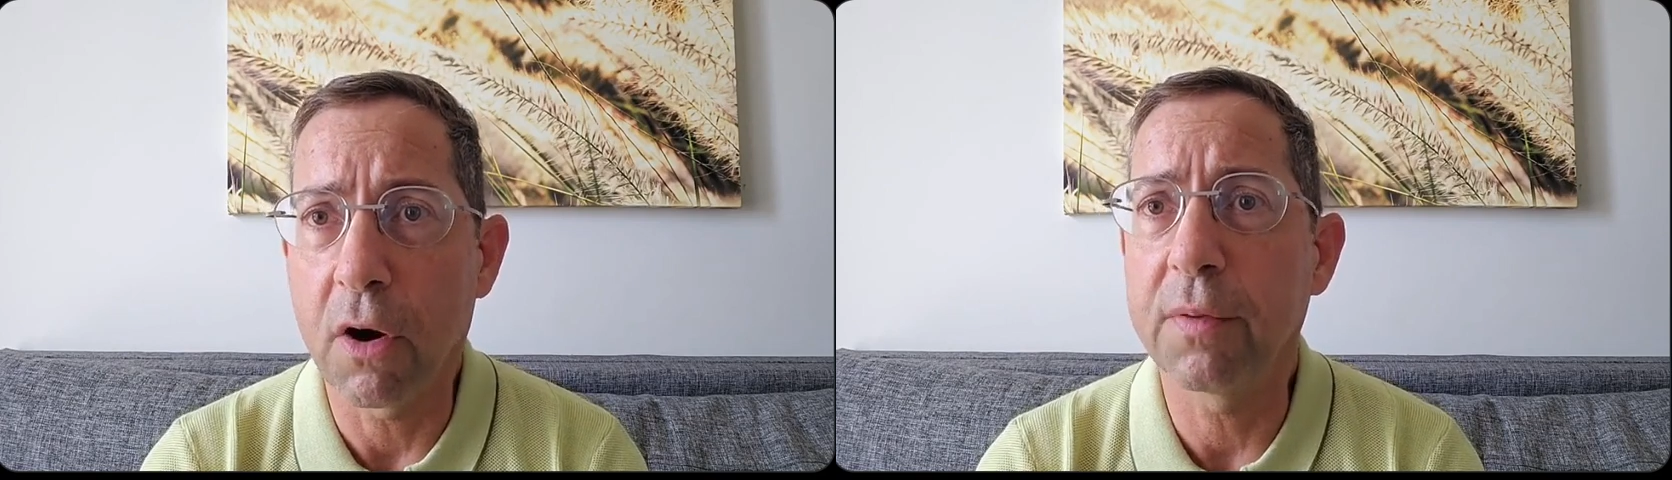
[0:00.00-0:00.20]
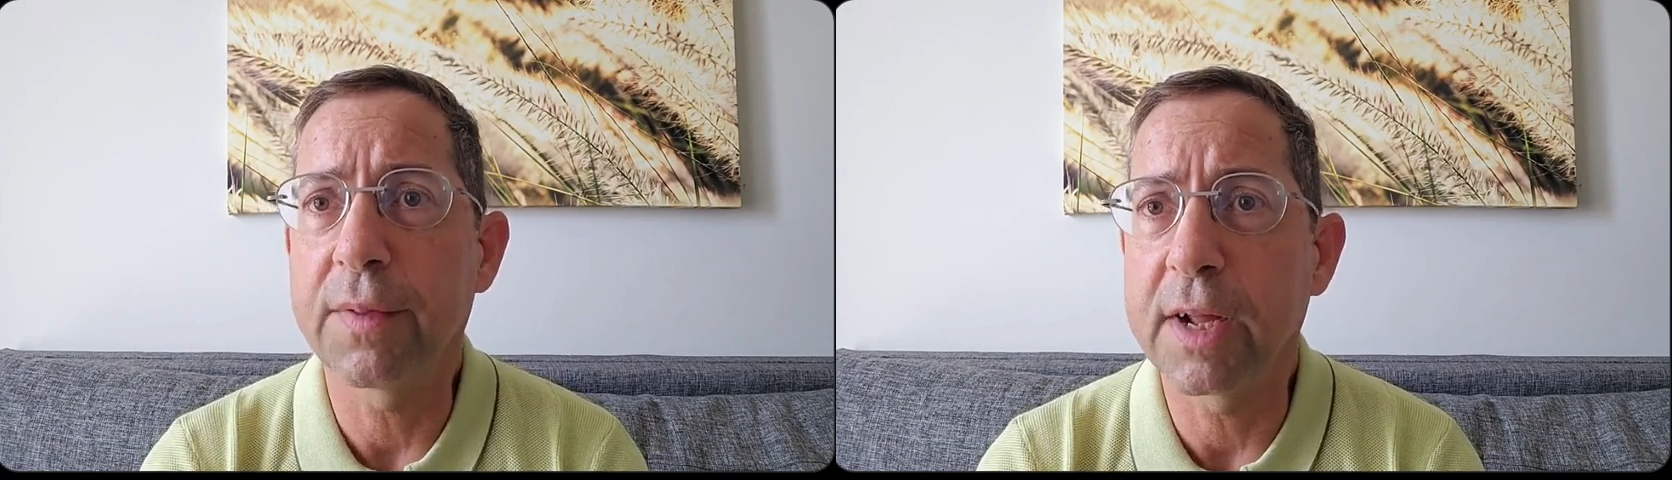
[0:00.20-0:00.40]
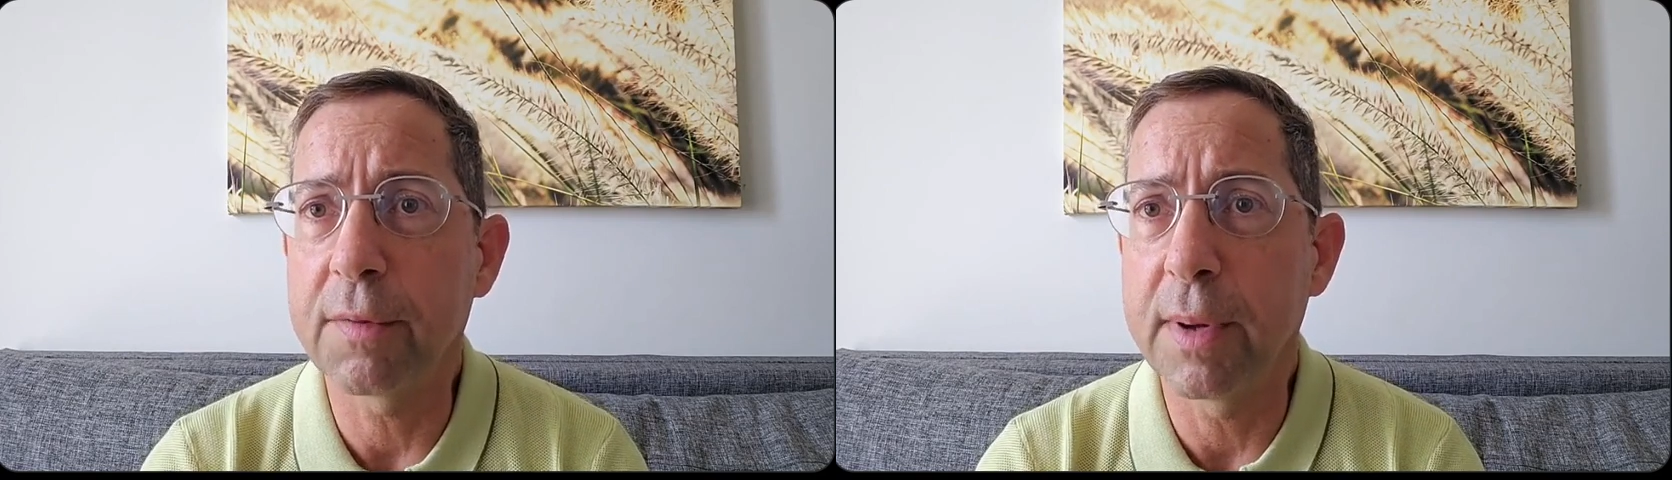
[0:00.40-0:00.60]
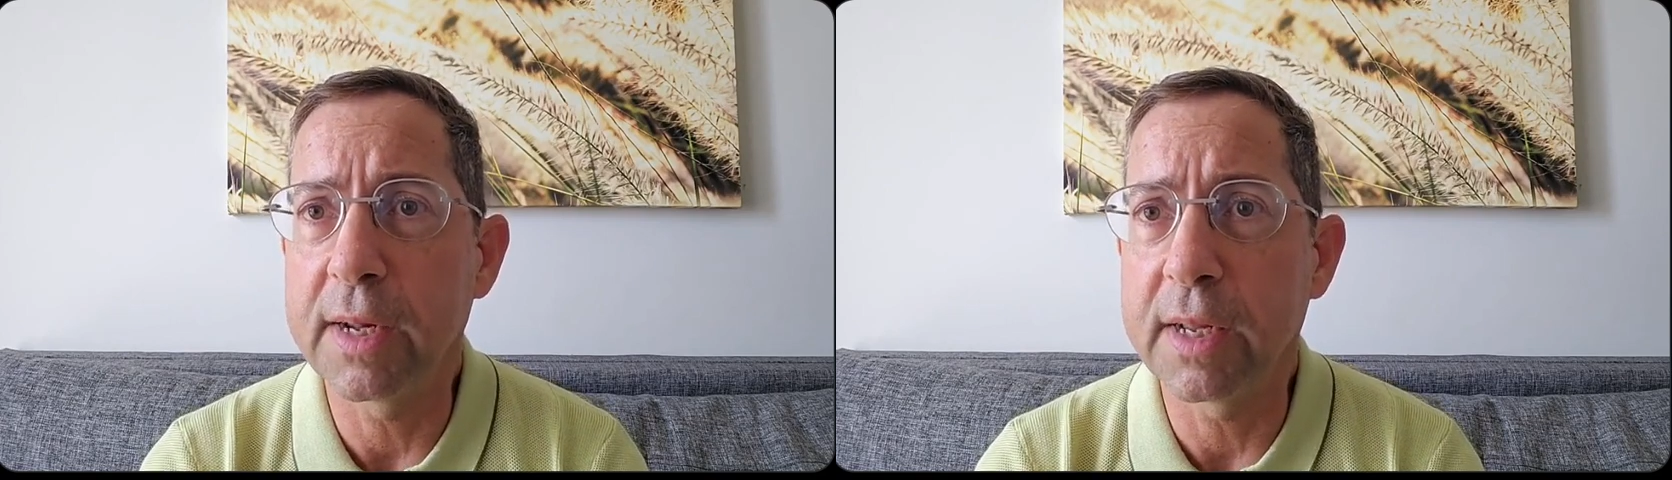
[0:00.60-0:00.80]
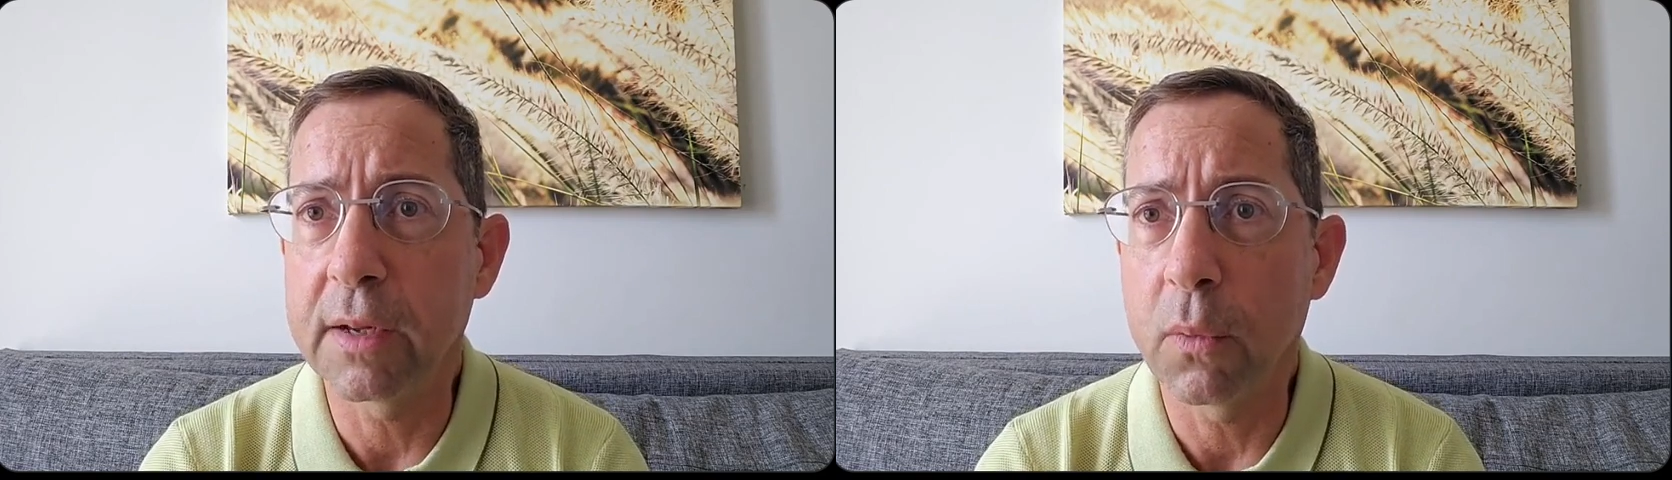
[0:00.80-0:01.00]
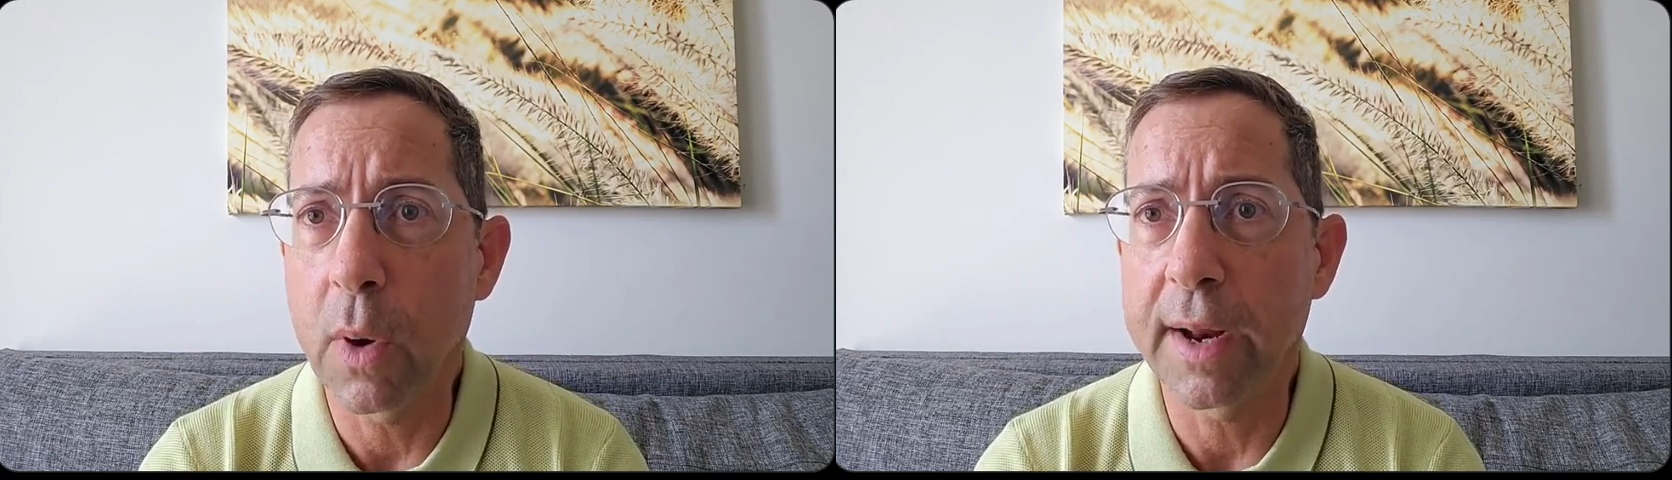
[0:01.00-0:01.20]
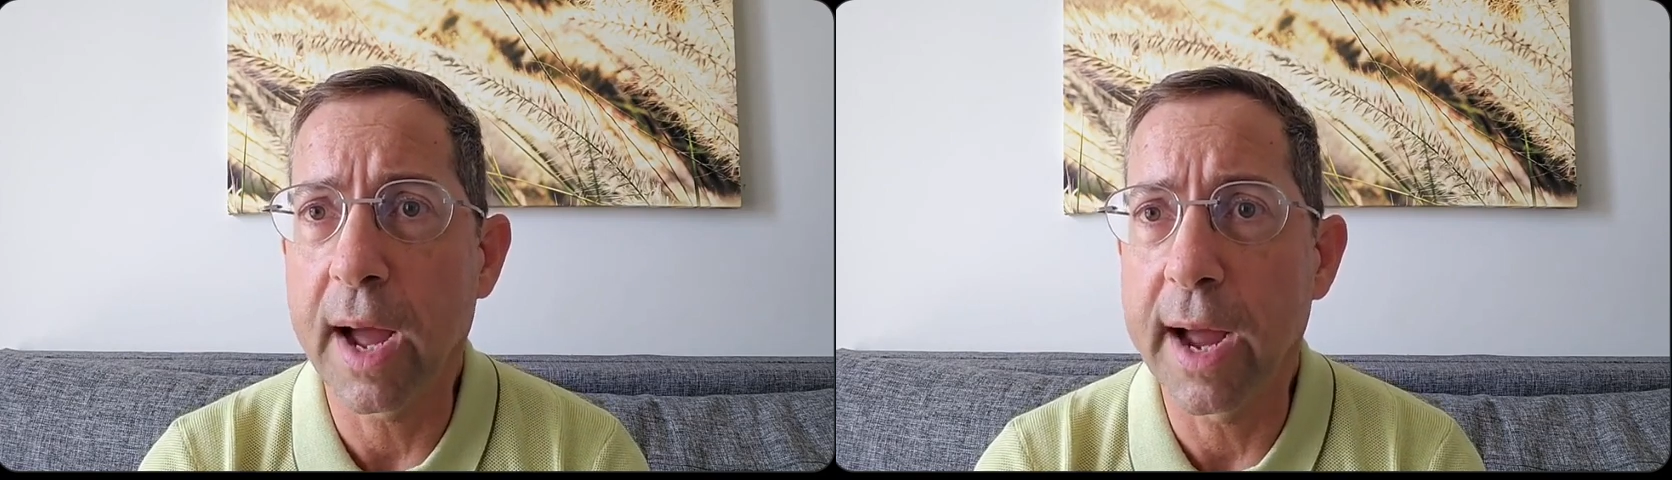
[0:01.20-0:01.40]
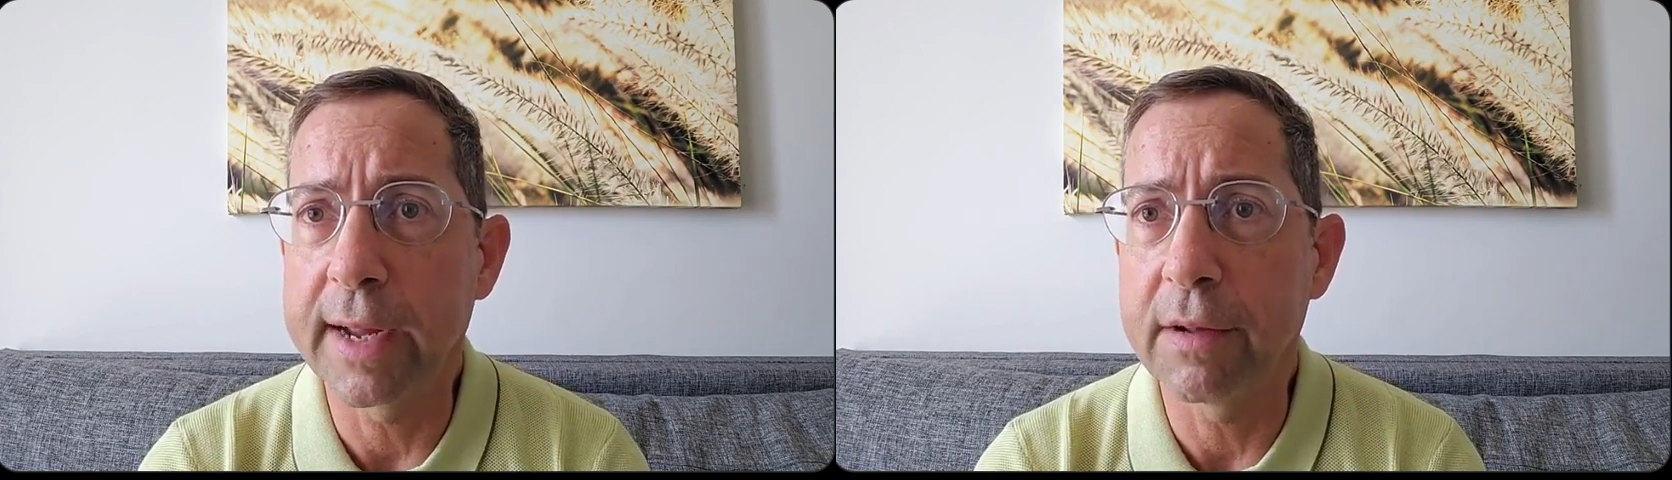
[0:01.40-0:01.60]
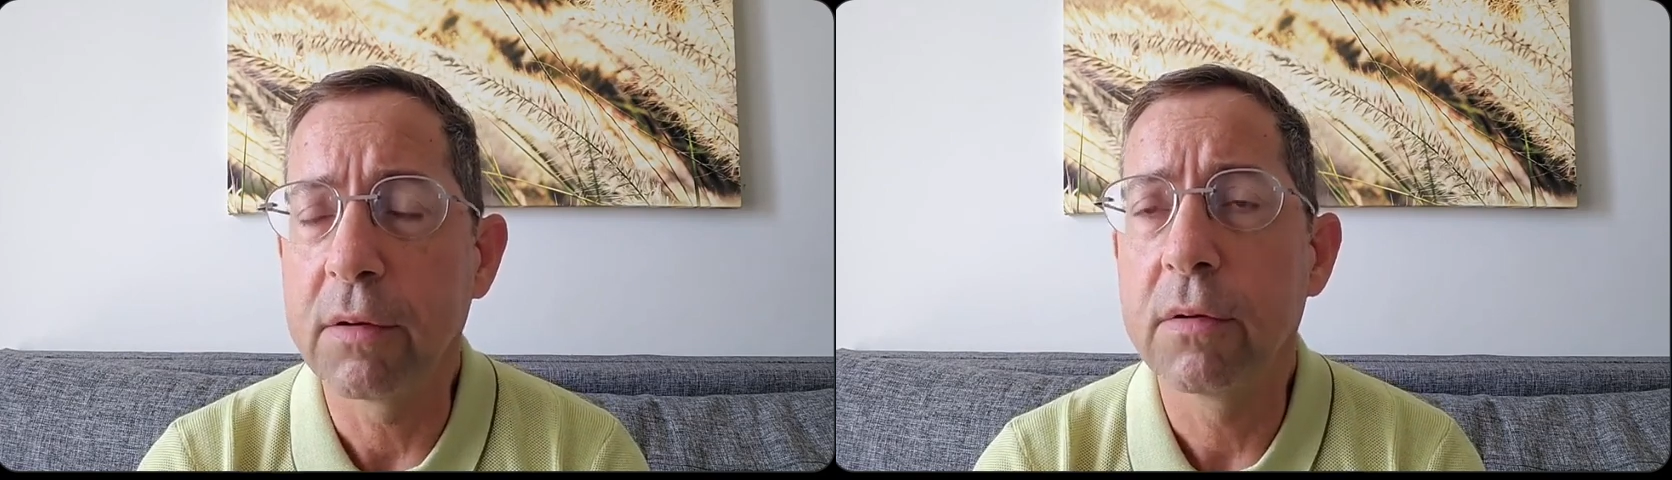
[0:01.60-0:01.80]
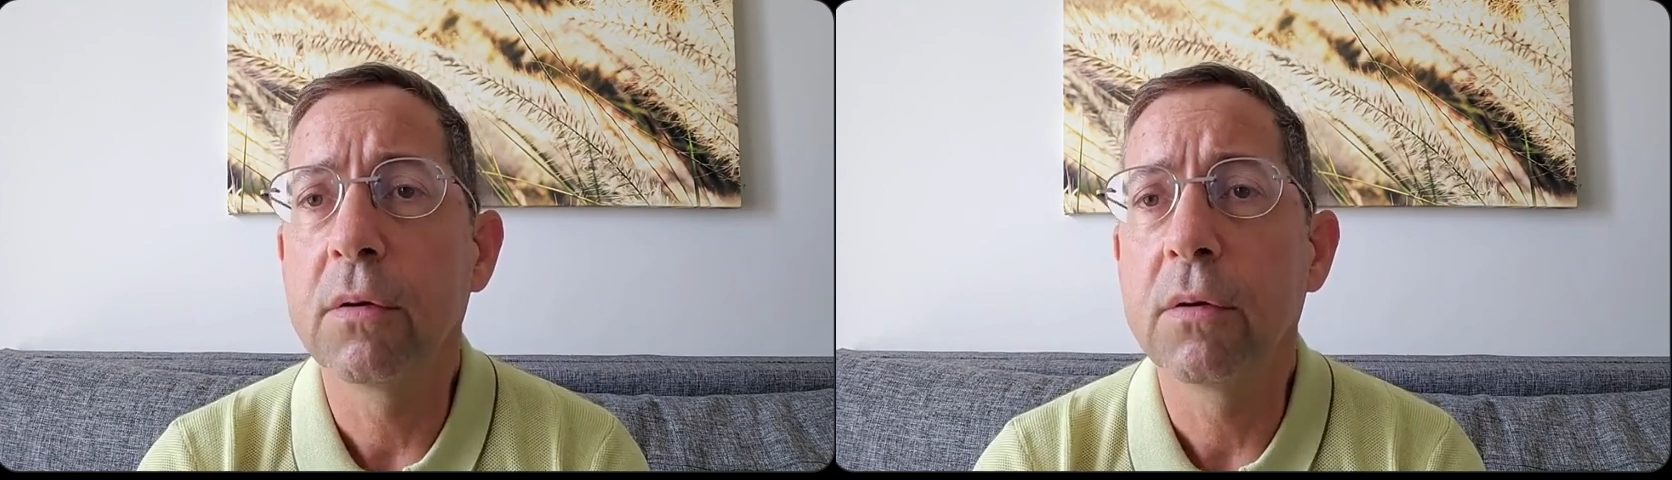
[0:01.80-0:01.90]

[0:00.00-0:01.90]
There aren't that many one-eyed